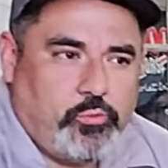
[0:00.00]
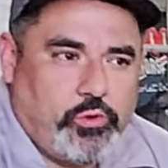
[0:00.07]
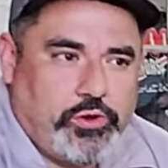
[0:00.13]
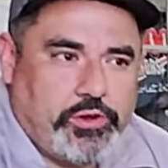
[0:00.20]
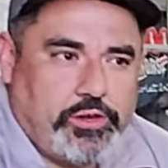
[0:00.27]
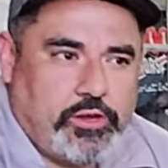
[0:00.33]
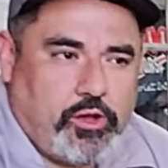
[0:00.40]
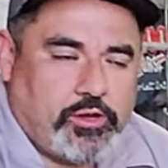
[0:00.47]
We're
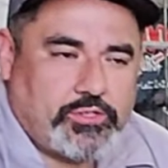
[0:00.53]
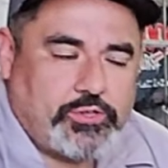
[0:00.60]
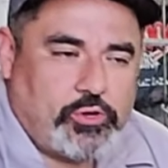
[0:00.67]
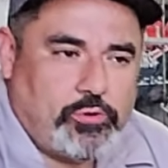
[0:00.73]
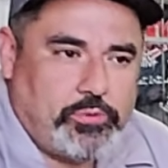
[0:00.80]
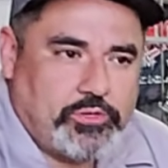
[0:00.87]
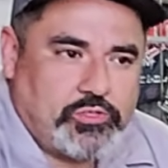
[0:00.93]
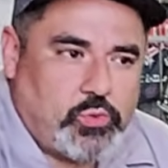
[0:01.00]
in
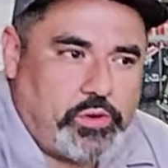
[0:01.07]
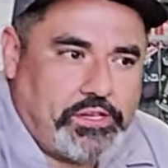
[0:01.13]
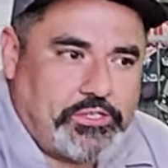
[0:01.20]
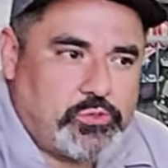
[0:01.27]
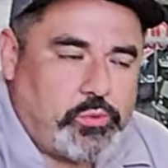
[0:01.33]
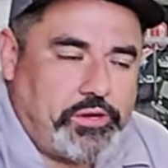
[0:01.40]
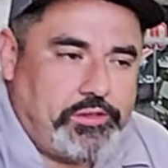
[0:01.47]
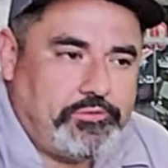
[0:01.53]
October
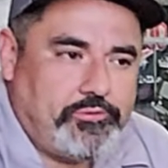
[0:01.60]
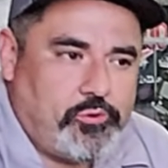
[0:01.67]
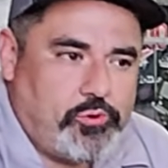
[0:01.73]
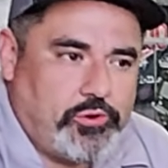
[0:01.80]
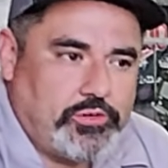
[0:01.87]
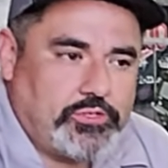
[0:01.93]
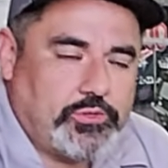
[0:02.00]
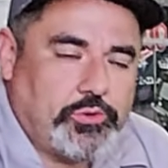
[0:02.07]

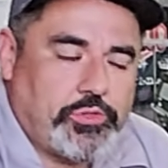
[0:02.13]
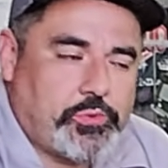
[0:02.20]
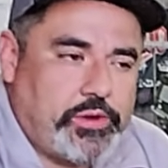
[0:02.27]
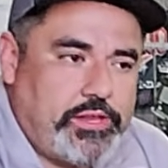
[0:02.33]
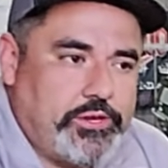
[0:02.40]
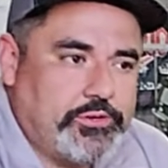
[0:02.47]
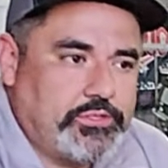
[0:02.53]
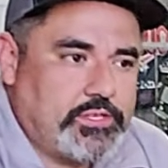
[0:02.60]
2024, so 3
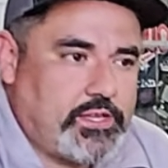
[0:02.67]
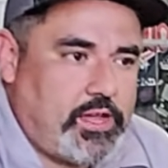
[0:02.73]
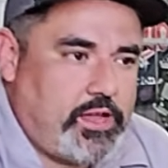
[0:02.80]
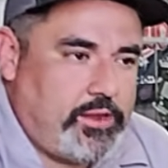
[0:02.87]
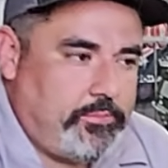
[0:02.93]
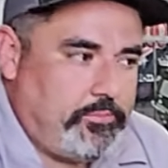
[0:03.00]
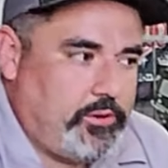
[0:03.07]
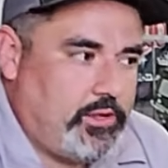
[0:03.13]
years'
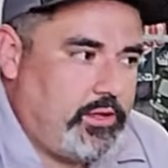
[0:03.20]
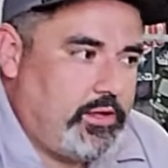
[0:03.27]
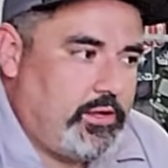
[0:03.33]
time,